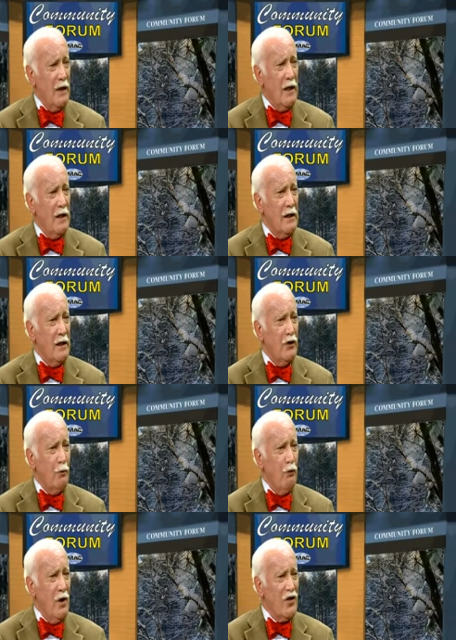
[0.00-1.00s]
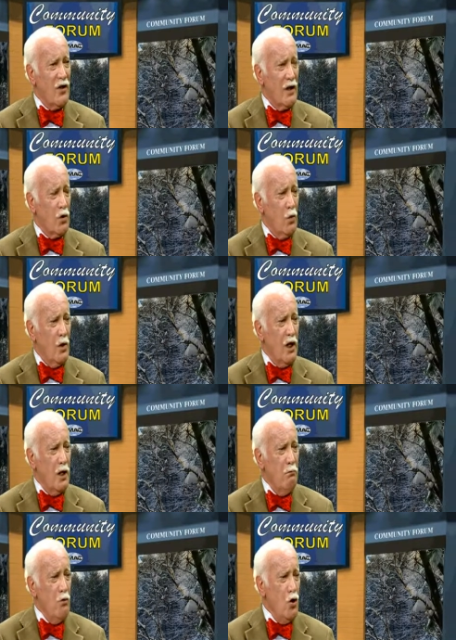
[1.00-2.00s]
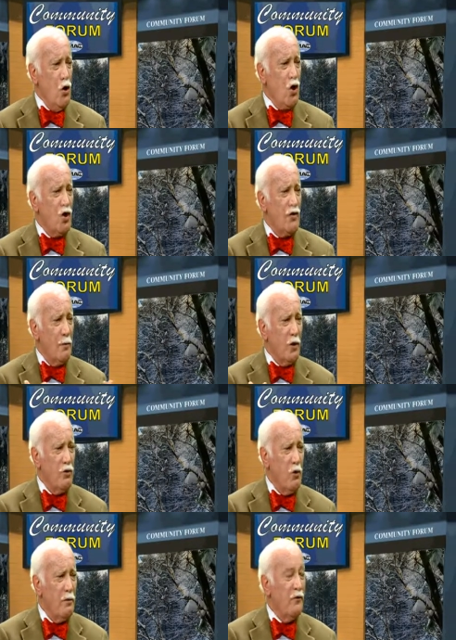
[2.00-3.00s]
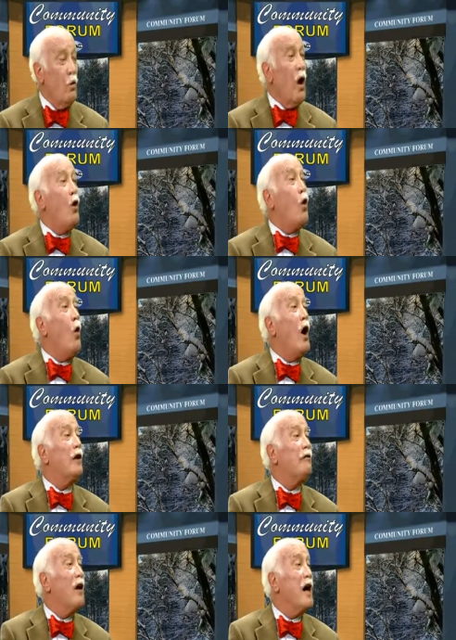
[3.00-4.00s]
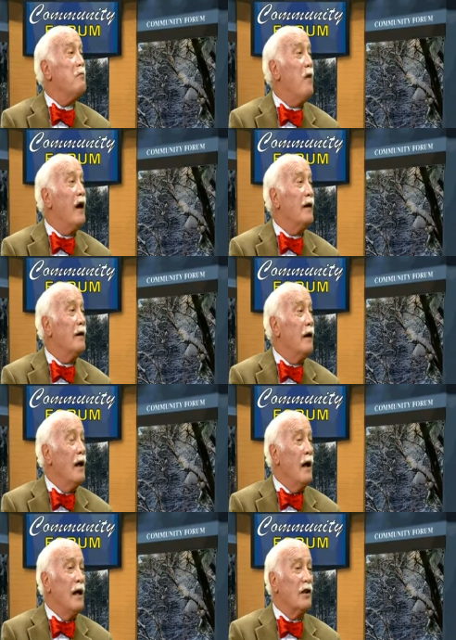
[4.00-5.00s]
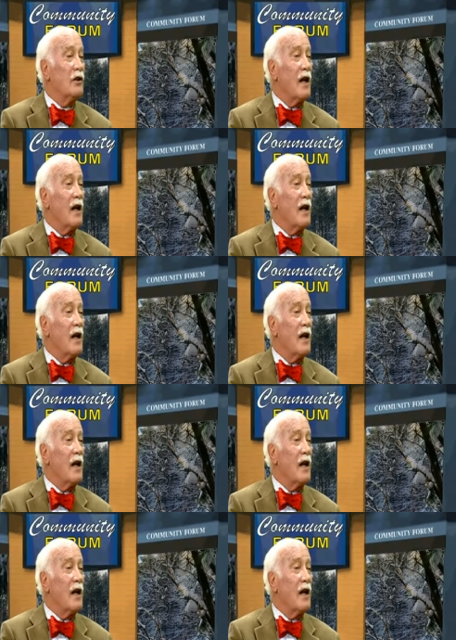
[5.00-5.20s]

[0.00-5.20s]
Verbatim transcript: that the president would emerge from a group of well-qualified men in,